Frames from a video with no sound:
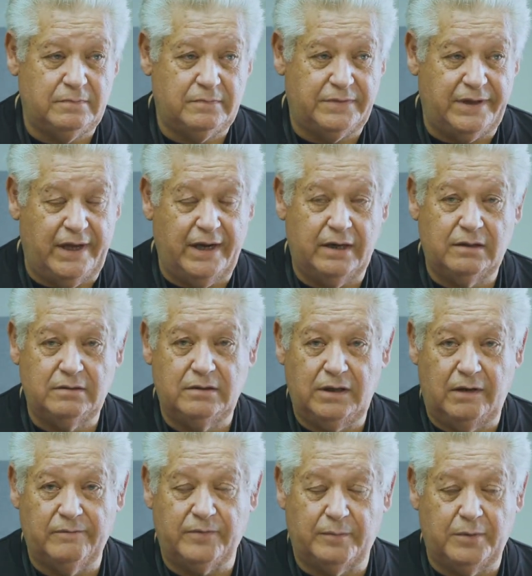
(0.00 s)
thing,
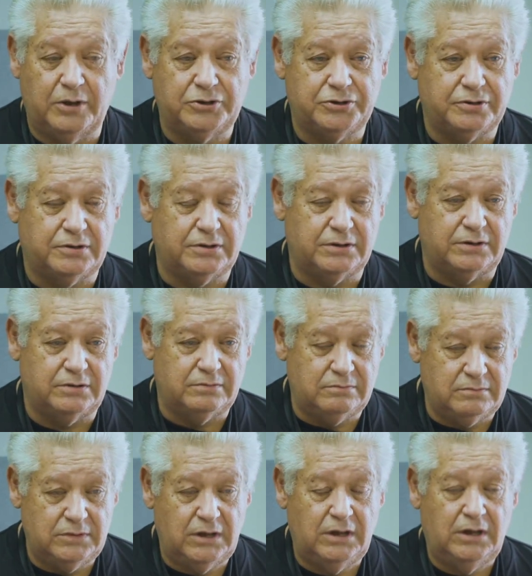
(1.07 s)
infomercial, and
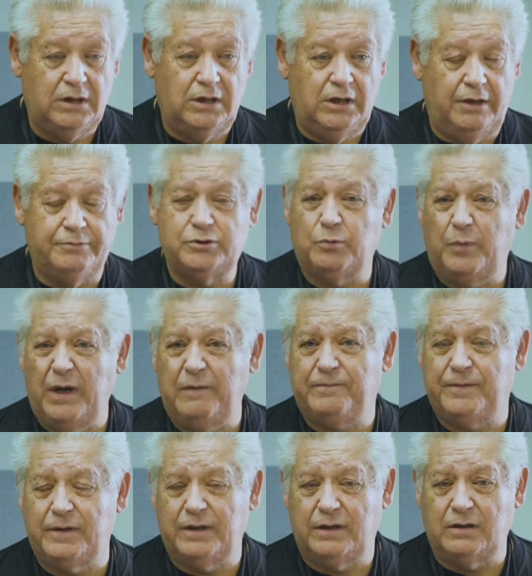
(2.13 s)
it was a way
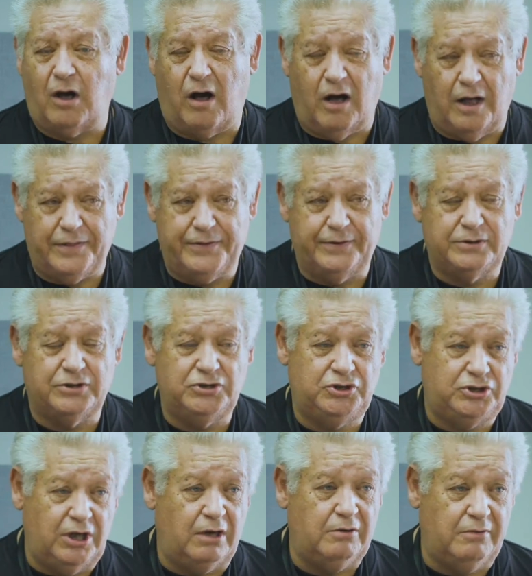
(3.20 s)
for the author to
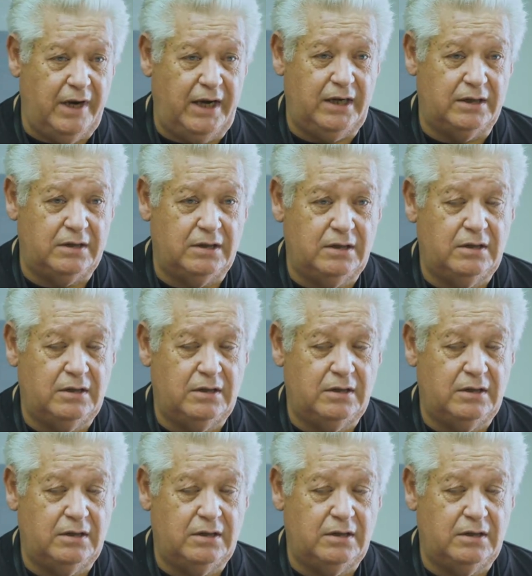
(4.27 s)
generate